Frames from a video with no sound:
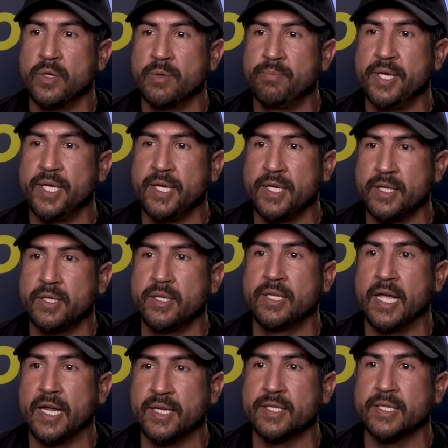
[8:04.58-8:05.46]
would be
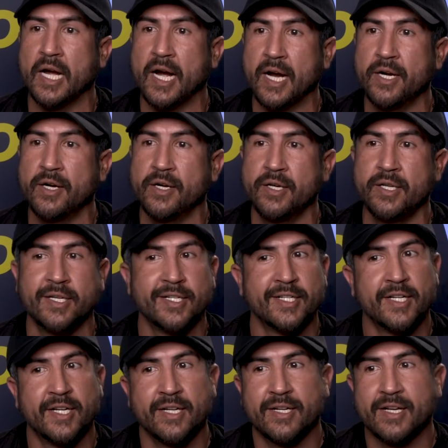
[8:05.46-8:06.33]
getting tired,
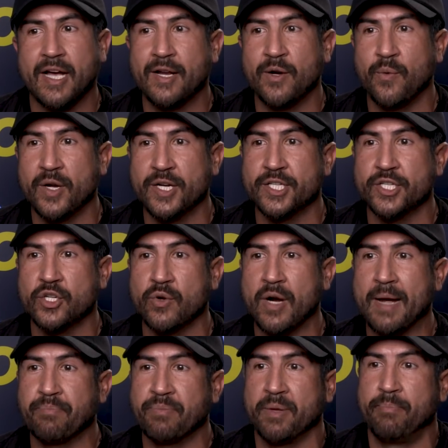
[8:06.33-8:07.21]
kind of want to
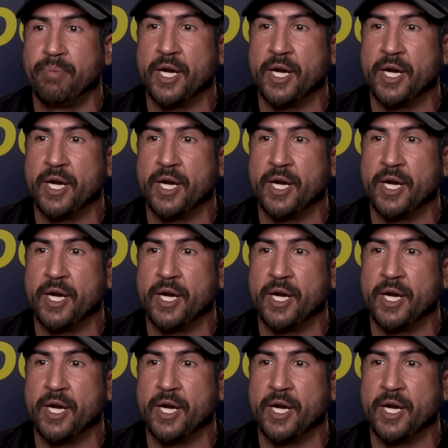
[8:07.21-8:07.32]
scrap the